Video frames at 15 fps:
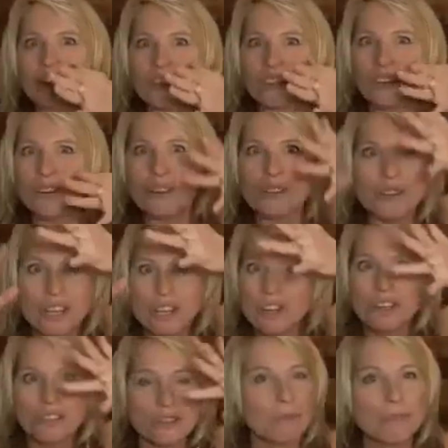So
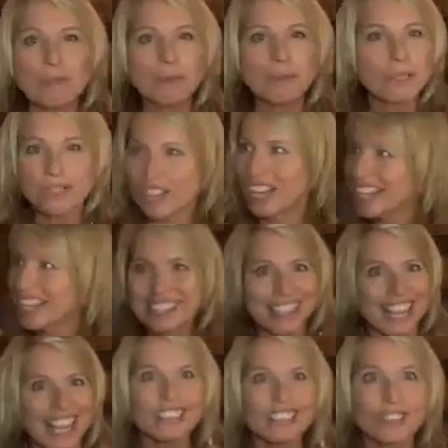some people say it's the
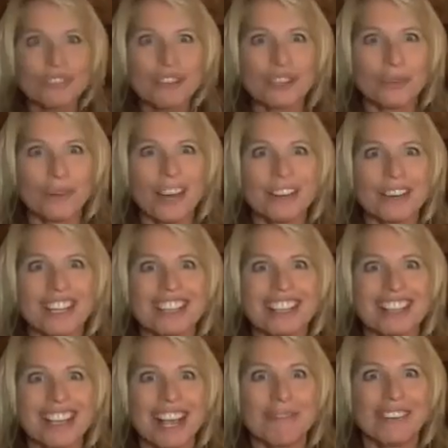age of Aquarius is
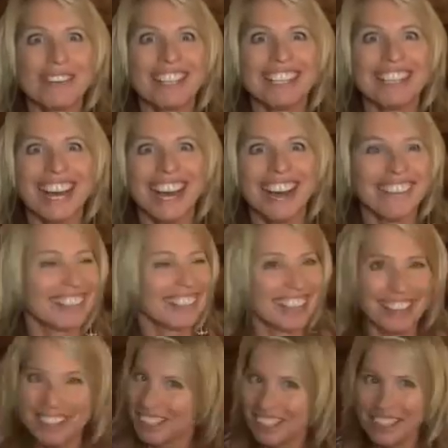happening now, and
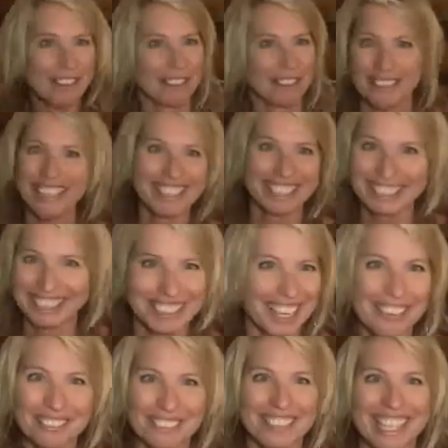I think it's
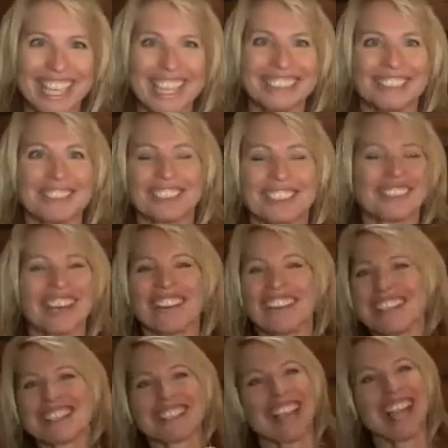time for the age of
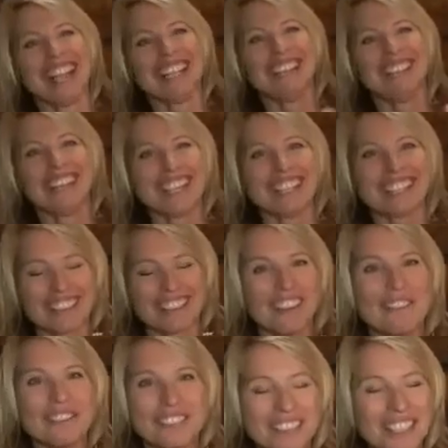Aquarius anyway. So
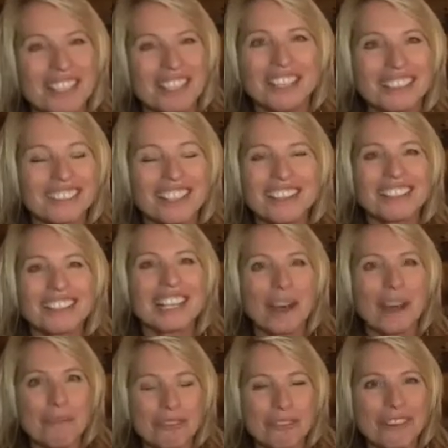I'm totally
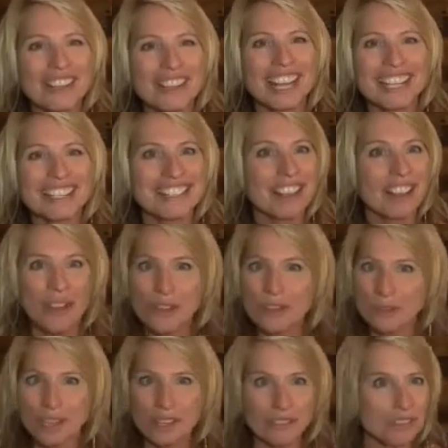up for that. So
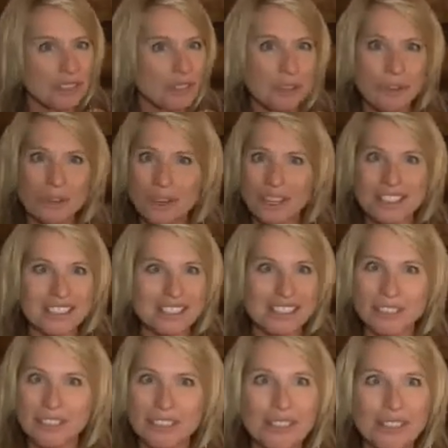if
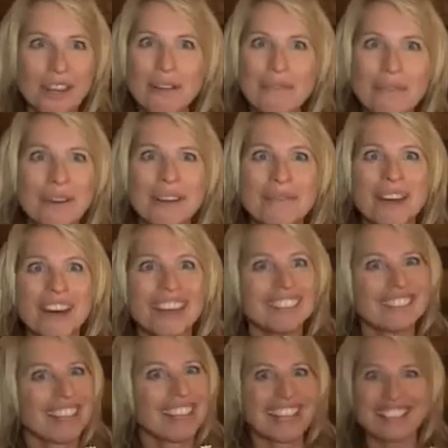you know more about
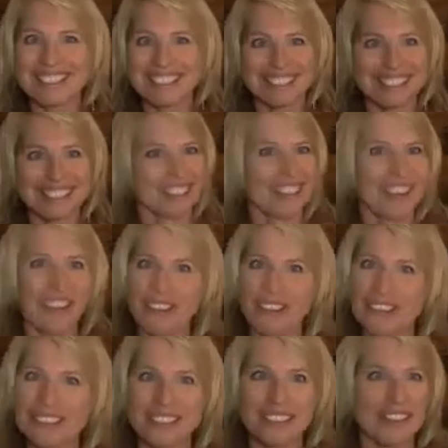that,
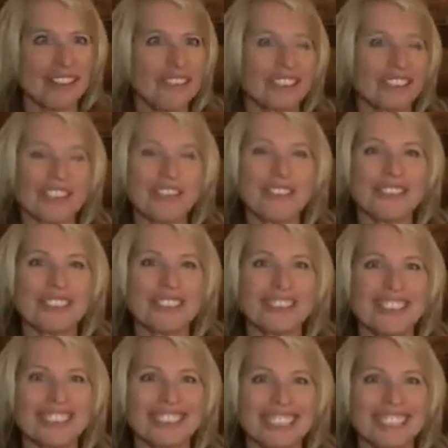also would love you to
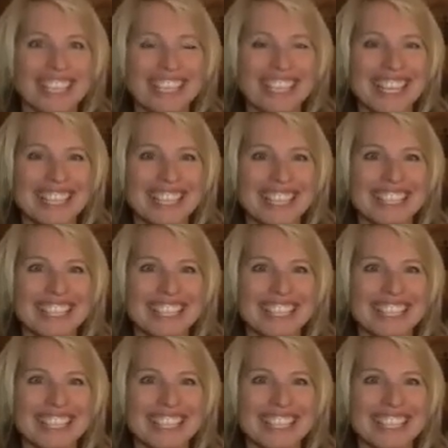share that.